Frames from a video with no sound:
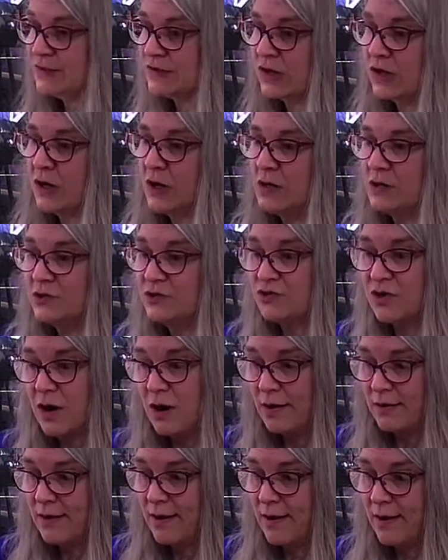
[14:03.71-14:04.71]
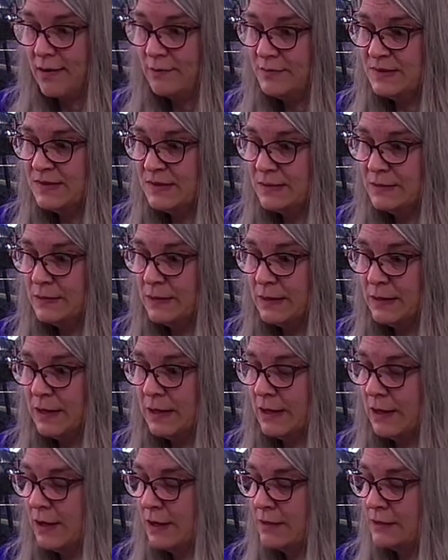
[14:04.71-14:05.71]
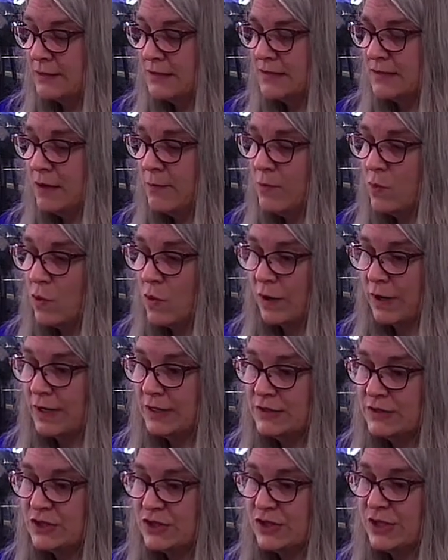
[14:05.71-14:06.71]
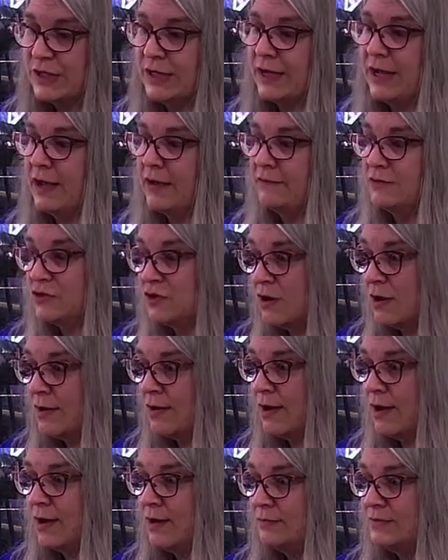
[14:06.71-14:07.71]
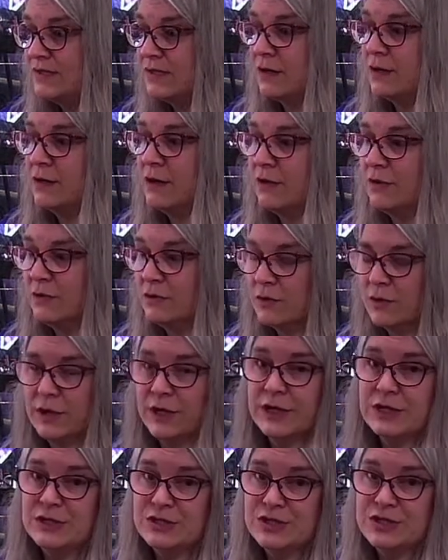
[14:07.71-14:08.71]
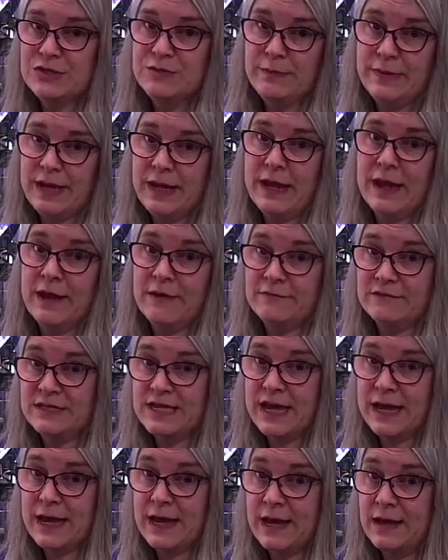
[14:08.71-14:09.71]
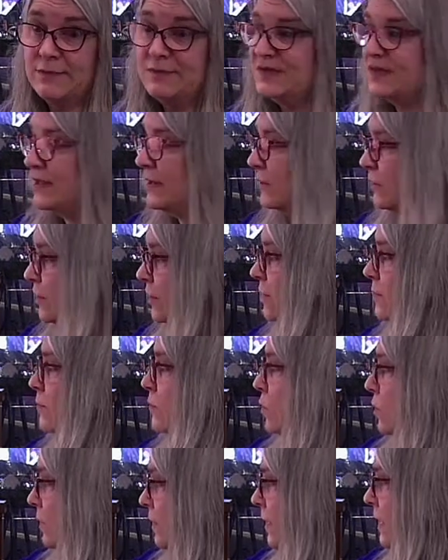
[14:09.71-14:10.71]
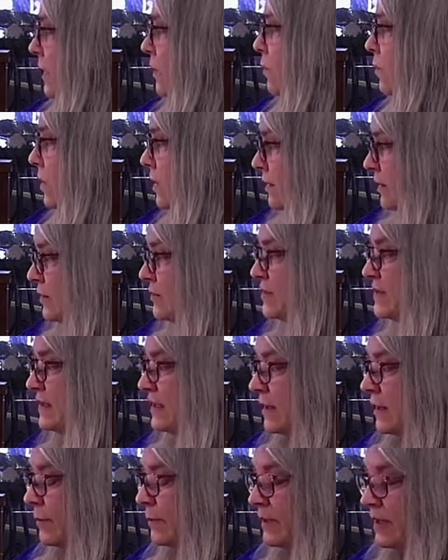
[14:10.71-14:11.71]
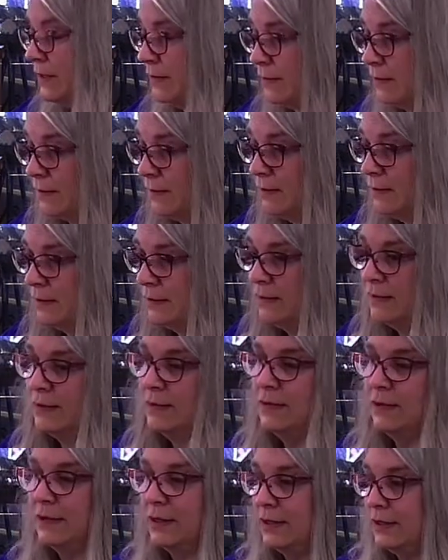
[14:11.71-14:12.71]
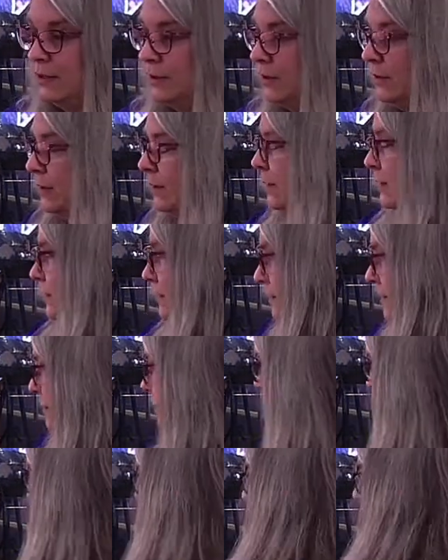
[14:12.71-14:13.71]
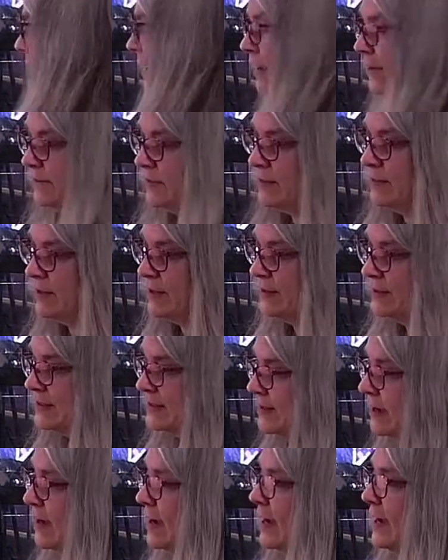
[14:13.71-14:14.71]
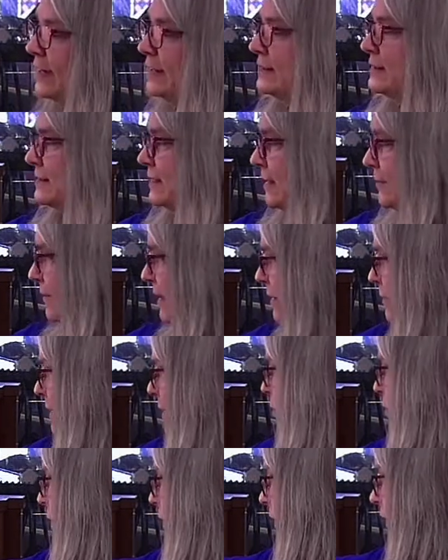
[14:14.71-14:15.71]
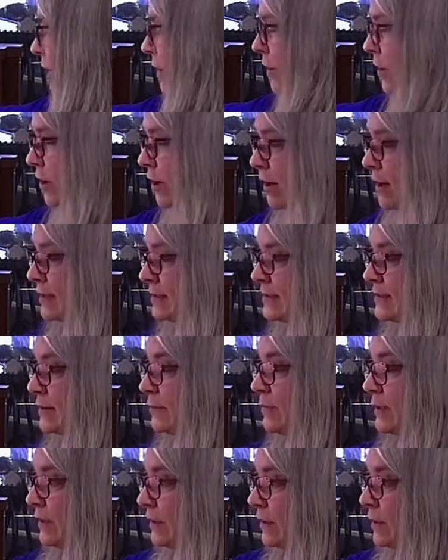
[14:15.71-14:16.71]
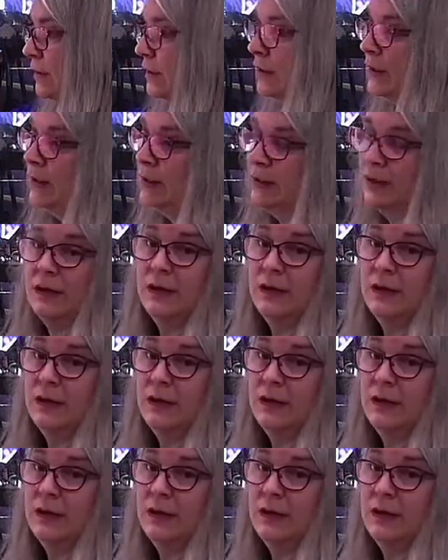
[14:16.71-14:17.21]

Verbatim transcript: These are called draw knobs. And on some organs, you're gonna have draw knobs. On other organs, you may have tabs that look more like what you see up here. And you, you may have them on the sides. They may be running across up here.